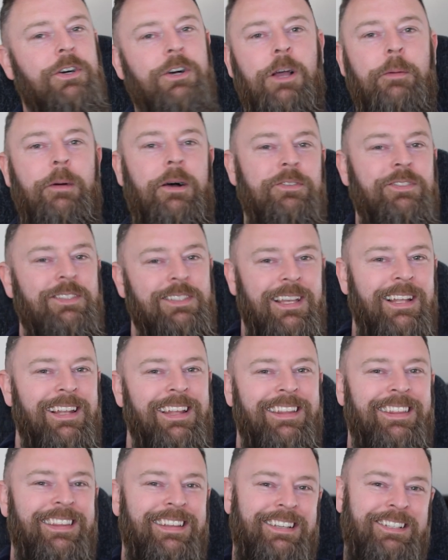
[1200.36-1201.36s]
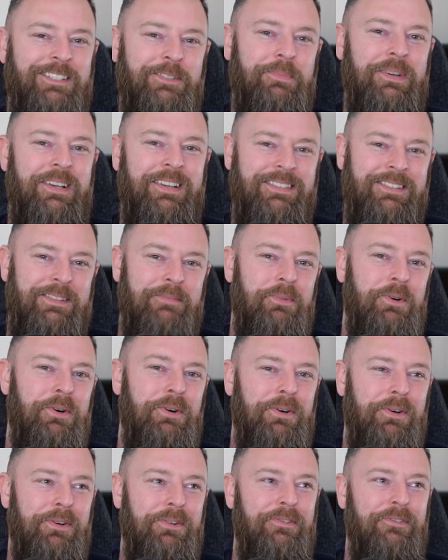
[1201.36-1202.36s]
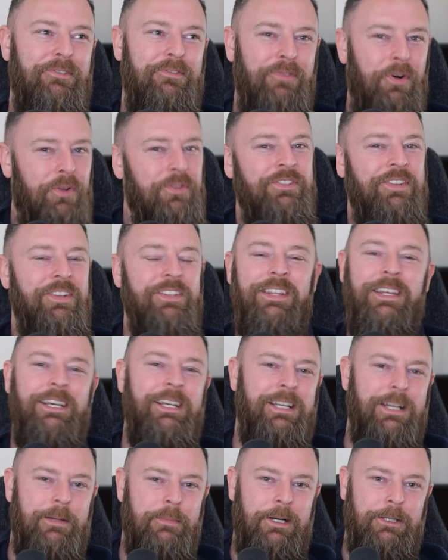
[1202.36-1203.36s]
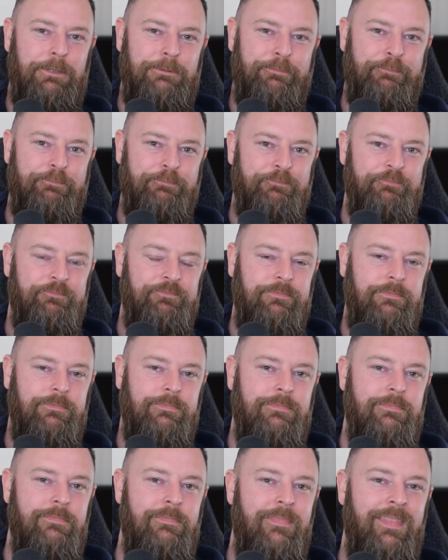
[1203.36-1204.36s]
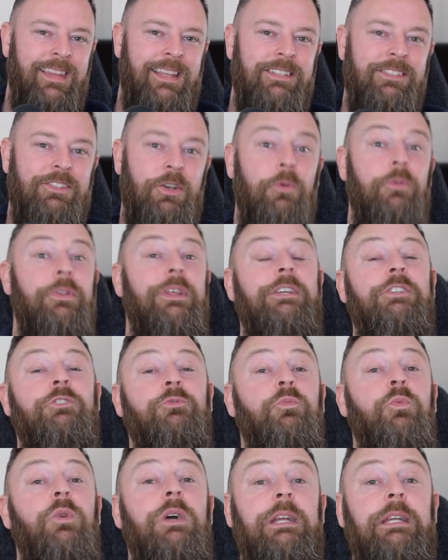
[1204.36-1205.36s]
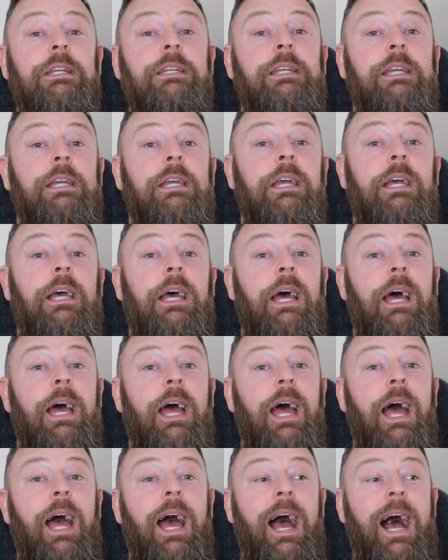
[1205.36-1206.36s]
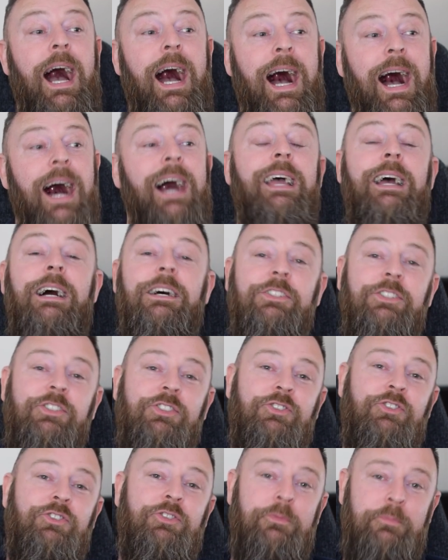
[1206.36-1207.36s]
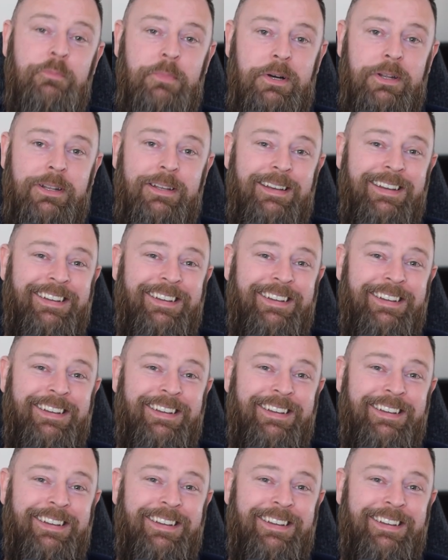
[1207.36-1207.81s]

talk about silly things because they're more fun to think about. So this week, I asked somebody.